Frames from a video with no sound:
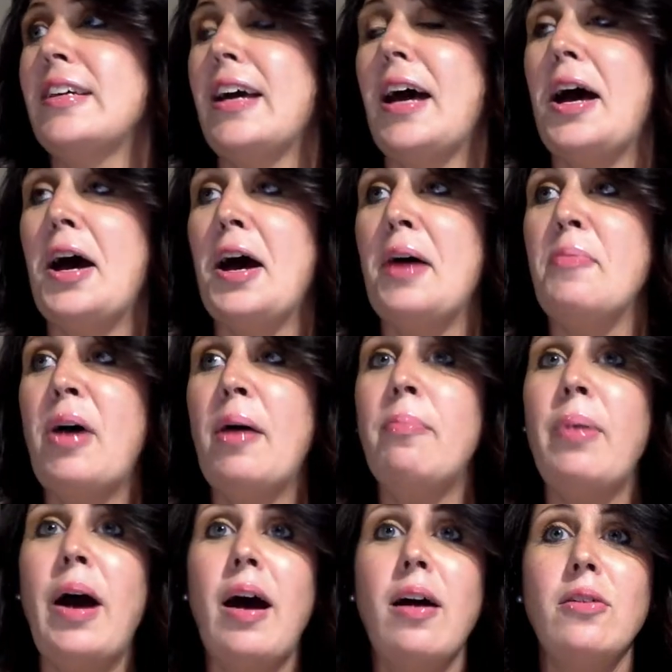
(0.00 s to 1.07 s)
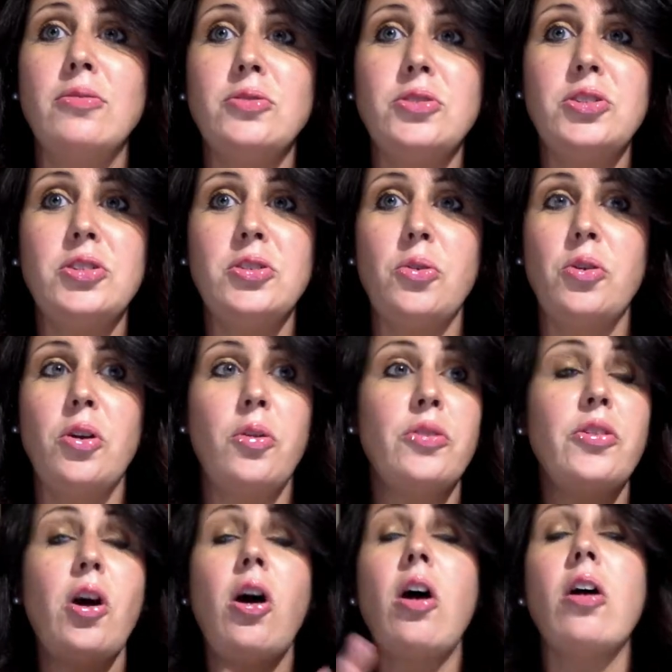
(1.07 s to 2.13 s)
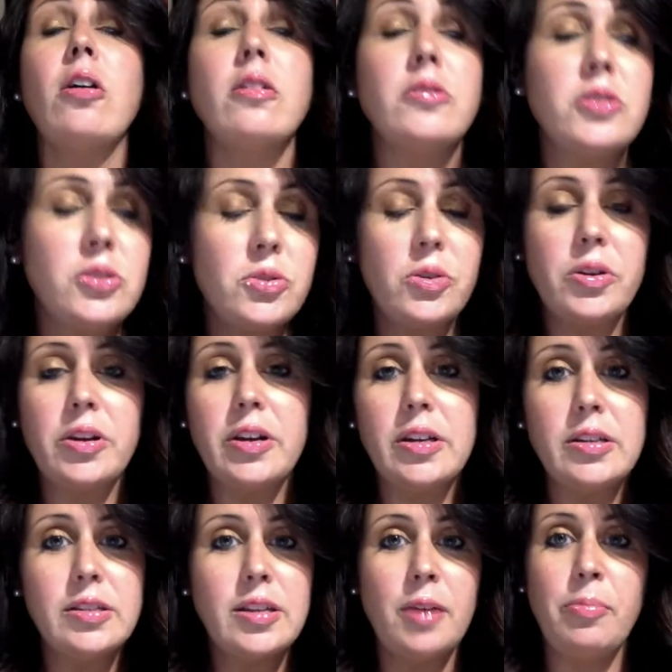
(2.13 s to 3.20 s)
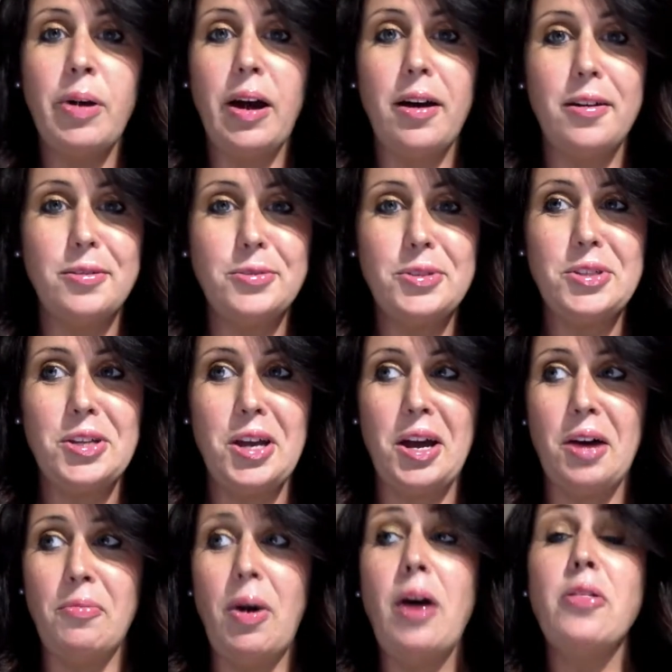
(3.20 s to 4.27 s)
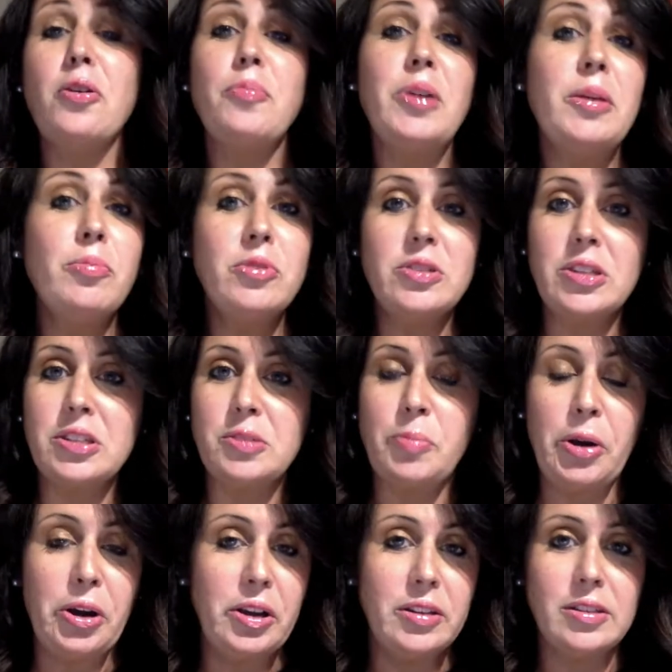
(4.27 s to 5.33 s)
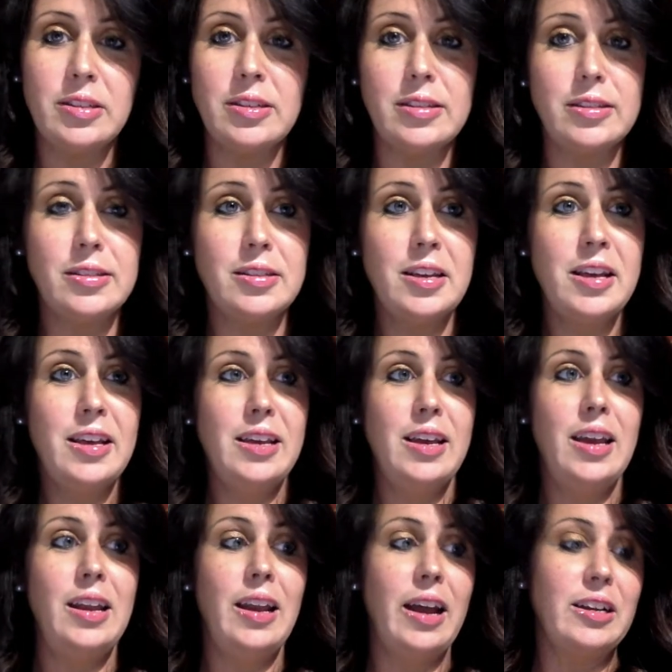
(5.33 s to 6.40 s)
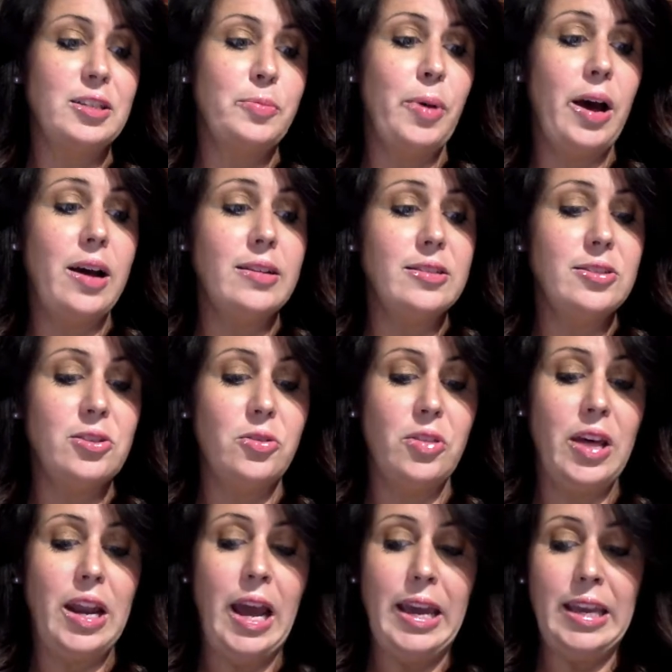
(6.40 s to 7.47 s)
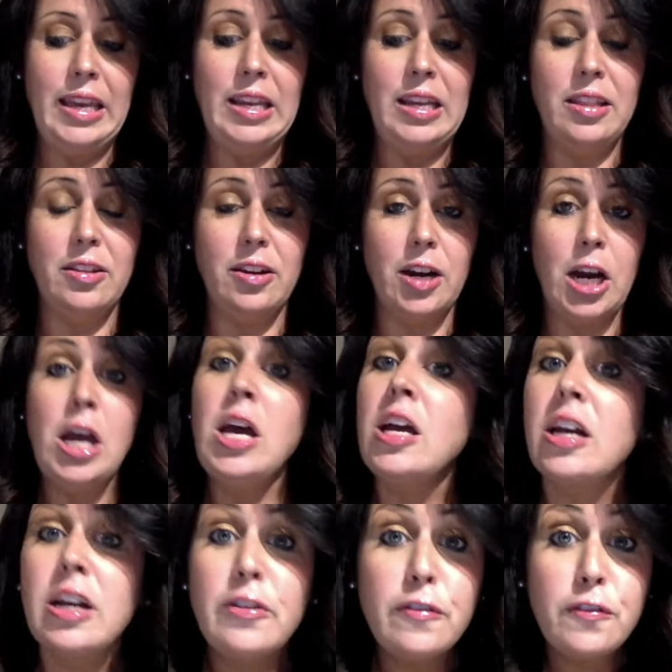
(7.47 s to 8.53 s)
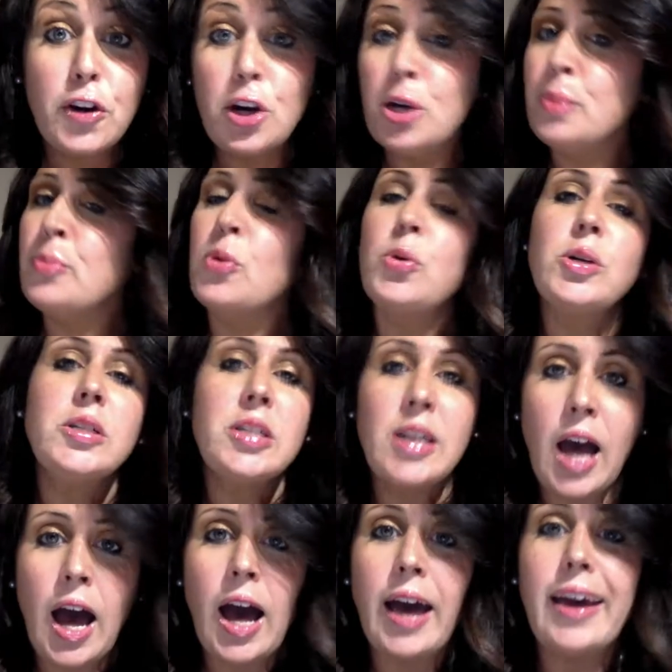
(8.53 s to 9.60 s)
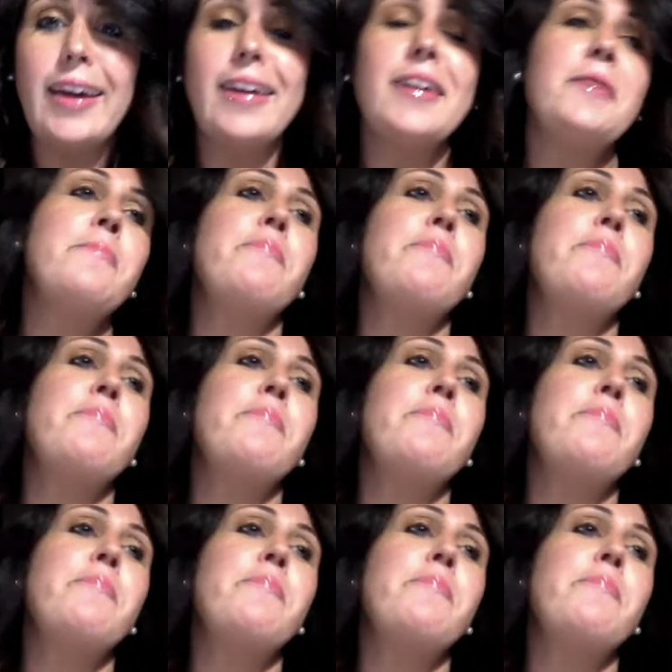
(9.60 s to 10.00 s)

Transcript: about, or the horror stories about other people's experiences in Expos so that I can either confirm or deny